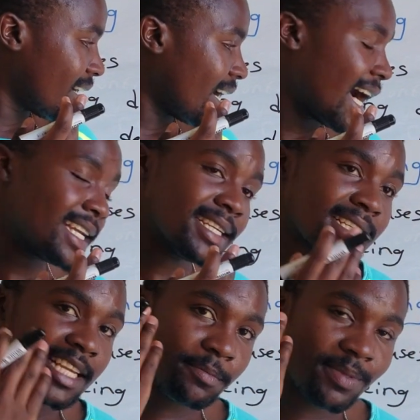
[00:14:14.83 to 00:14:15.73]
and
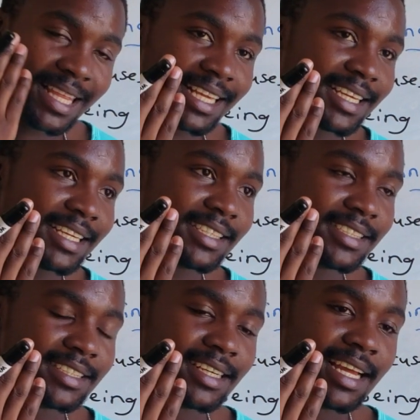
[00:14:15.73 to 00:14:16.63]
keep thinking,
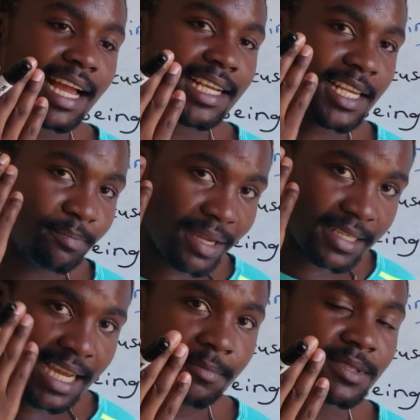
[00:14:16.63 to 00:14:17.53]
keep
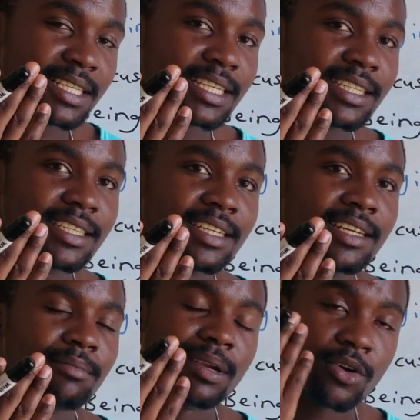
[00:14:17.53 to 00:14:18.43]
adapting,
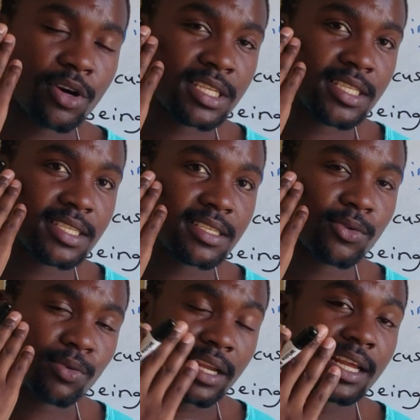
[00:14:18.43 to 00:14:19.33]
because
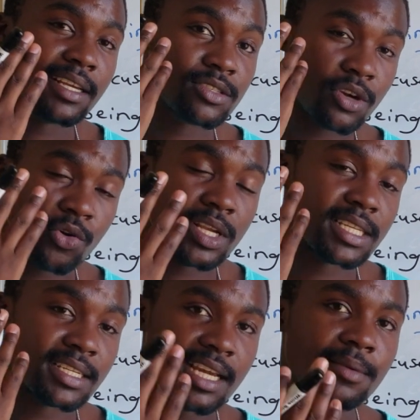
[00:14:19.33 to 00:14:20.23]
winners always
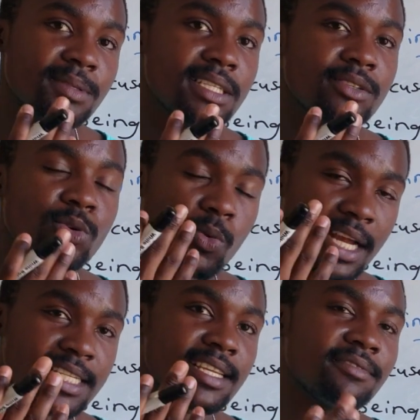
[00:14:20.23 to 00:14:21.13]
adapt to
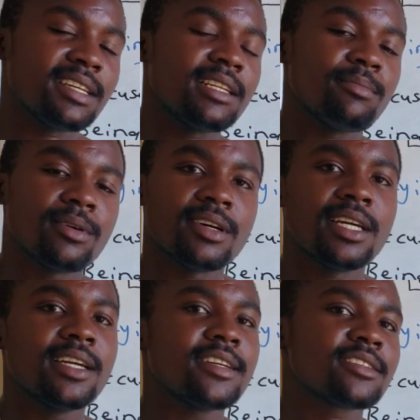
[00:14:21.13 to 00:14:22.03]
what's available.
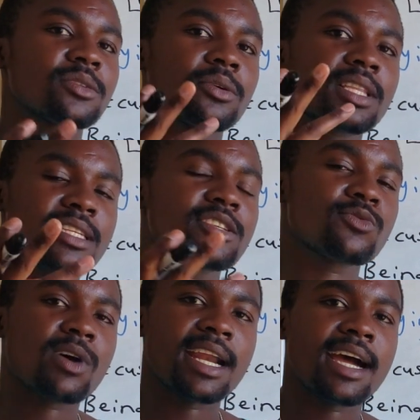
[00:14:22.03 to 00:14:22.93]
So this is
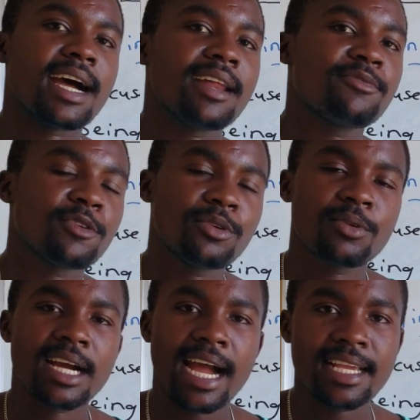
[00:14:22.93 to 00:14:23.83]
what I had for you
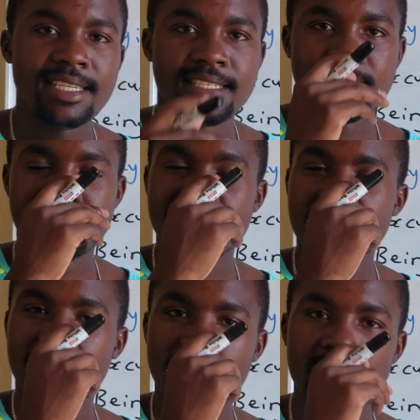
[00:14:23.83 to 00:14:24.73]
guys. This is
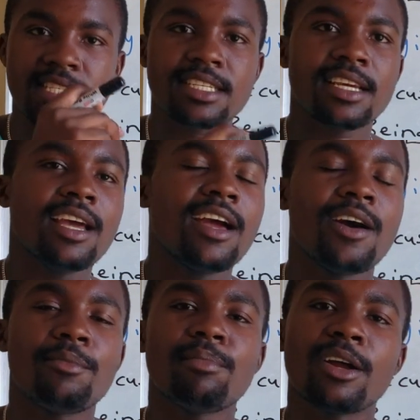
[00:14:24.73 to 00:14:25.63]
your host,
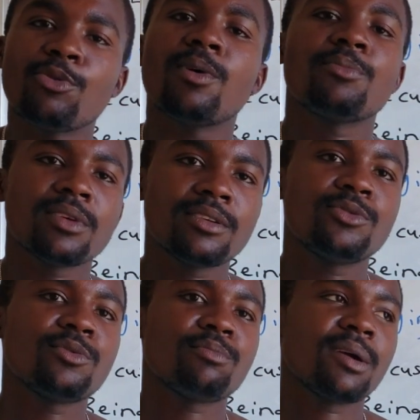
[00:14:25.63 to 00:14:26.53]
Maluba
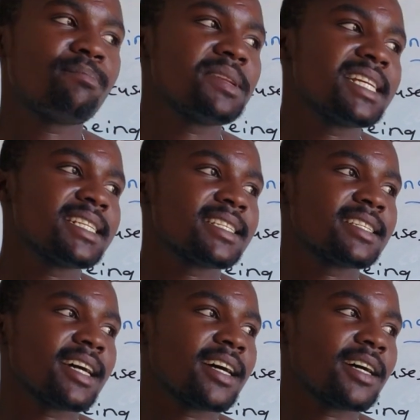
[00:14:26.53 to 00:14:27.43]
Mwilungwe. Please,
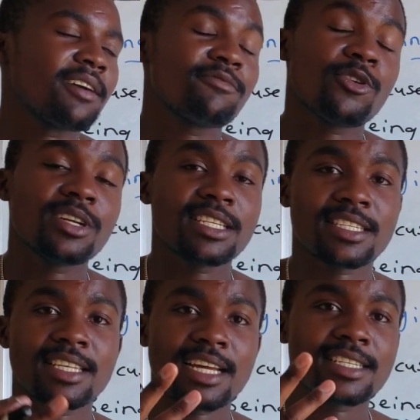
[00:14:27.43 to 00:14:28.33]
I've noticed
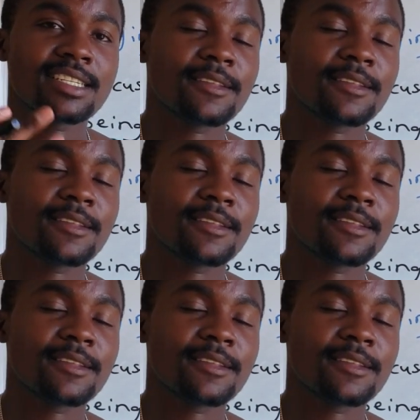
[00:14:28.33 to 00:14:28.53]
that